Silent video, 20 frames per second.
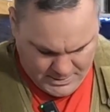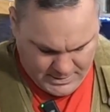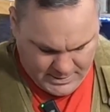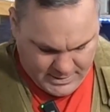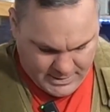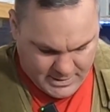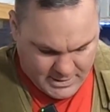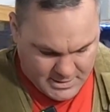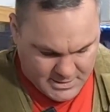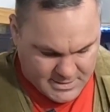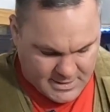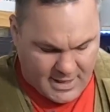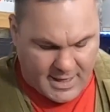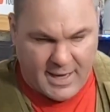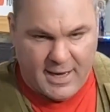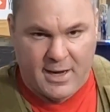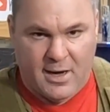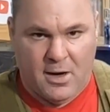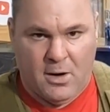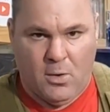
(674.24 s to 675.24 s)
is
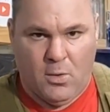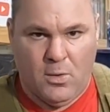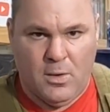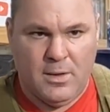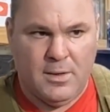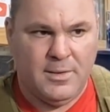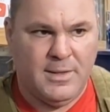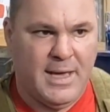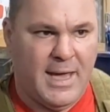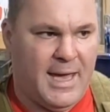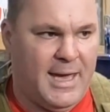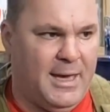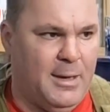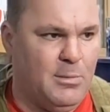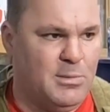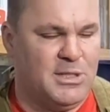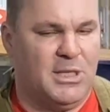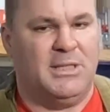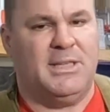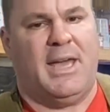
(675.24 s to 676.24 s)
how the
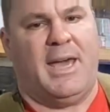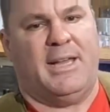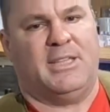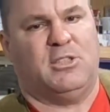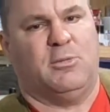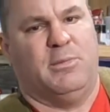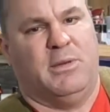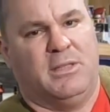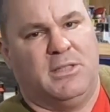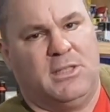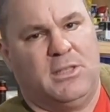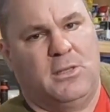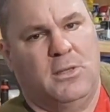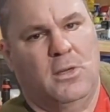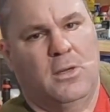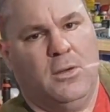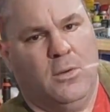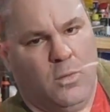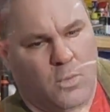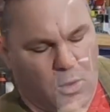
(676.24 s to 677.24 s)
Ames attachments
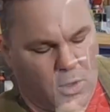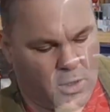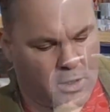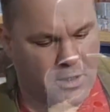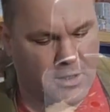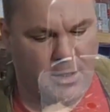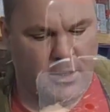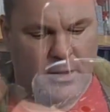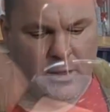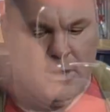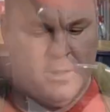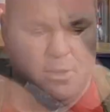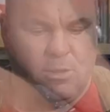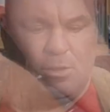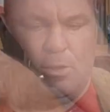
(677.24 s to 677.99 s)
work. Straps